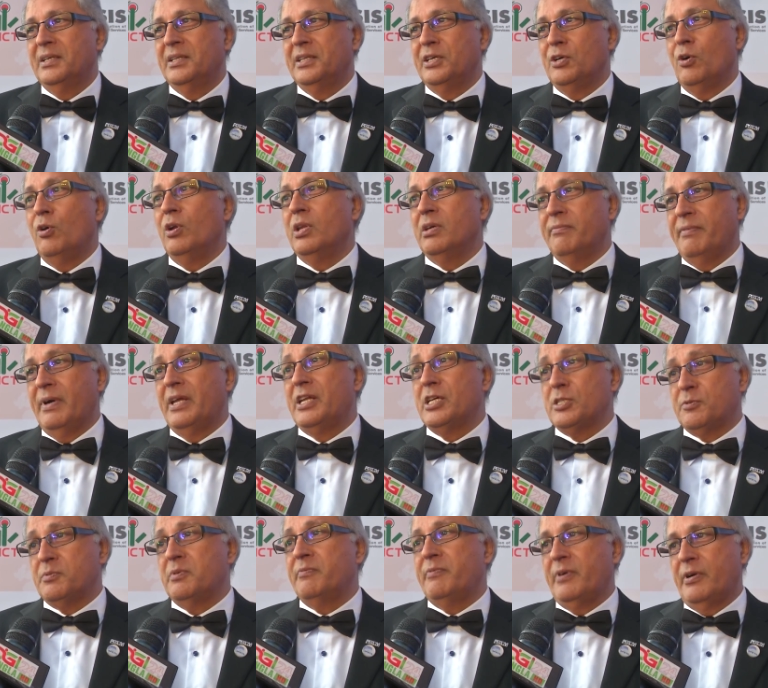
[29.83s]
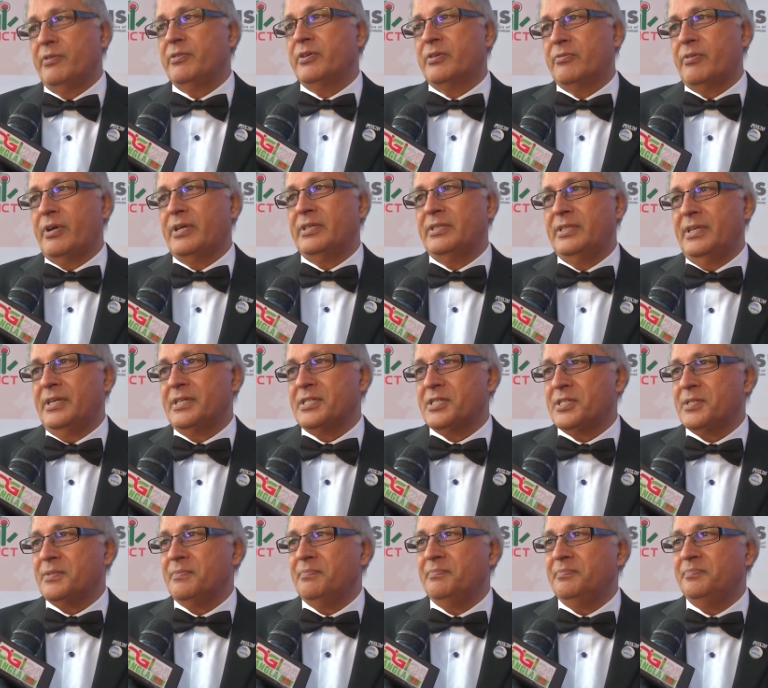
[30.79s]
The whole event has been very great,
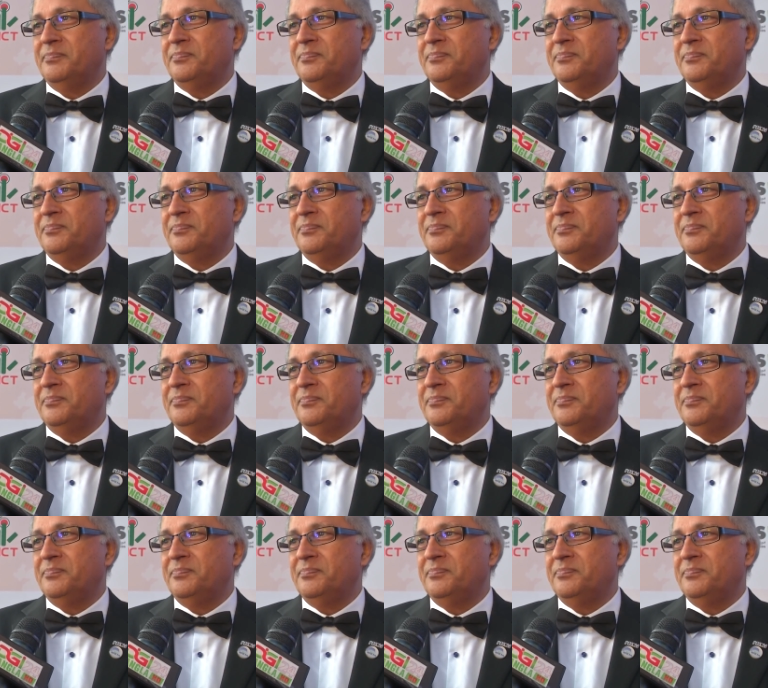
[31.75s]
yes.